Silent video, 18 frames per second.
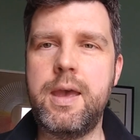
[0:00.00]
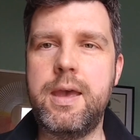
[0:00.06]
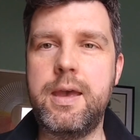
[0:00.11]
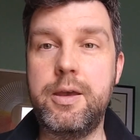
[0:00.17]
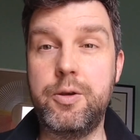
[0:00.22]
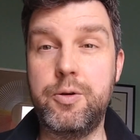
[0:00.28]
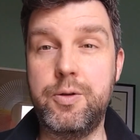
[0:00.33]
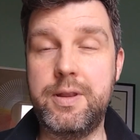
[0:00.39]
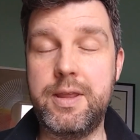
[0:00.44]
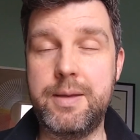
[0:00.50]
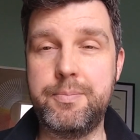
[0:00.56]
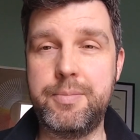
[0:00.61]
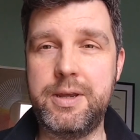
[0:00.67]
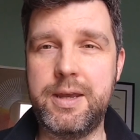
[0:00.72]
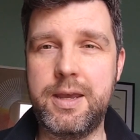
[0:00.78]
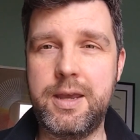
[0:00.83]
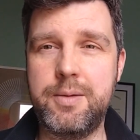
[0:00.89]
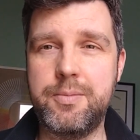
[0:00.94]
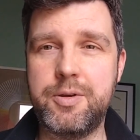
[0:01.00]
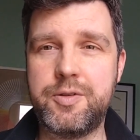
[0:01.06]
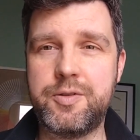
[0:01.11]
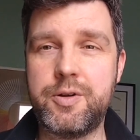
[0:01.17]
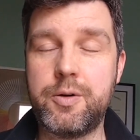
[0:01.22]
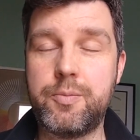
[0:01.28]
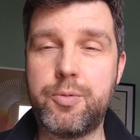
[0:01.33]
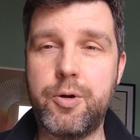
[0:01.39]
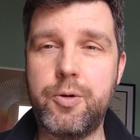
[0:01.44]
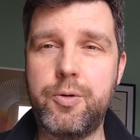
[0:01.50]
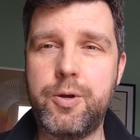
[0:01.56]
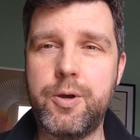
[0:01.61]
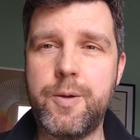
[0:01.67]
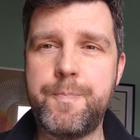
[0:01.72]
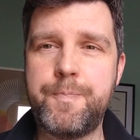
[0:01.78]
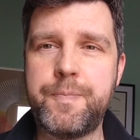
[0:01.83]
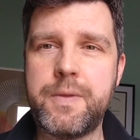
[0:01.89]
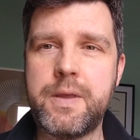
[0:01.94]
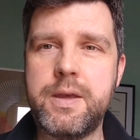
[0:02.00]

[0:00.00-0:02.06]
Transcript: who then became a stockbroker.